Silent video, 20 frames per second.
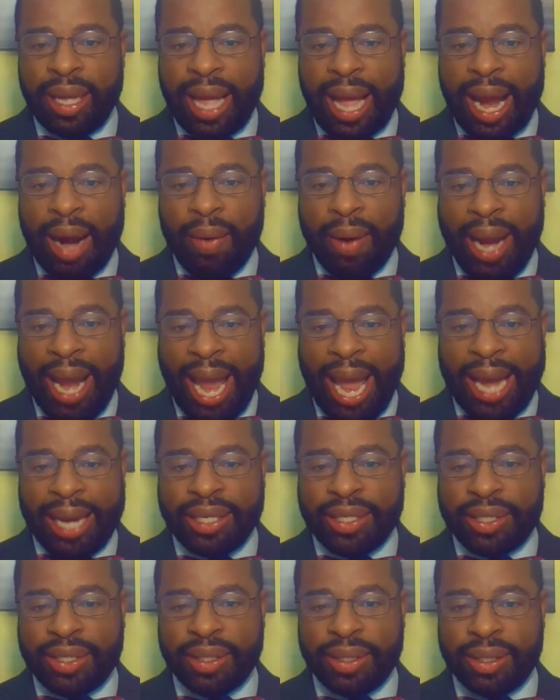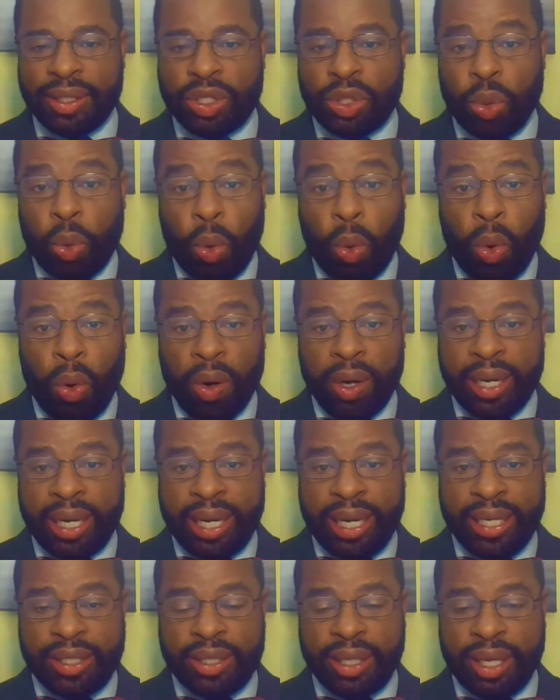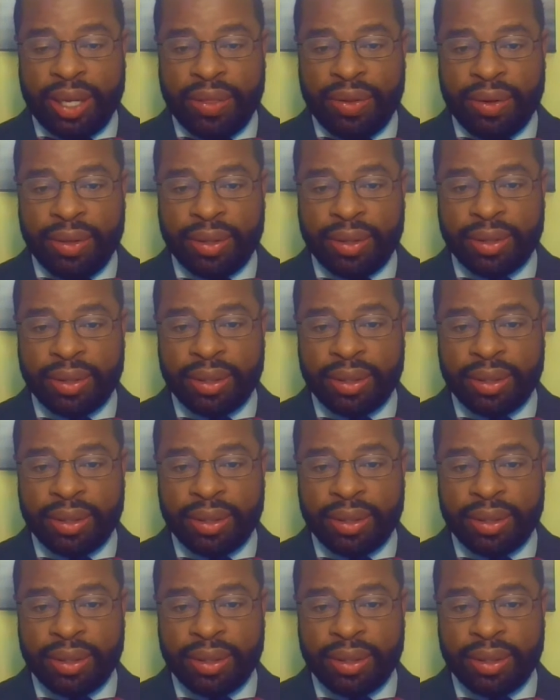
our actions toward each other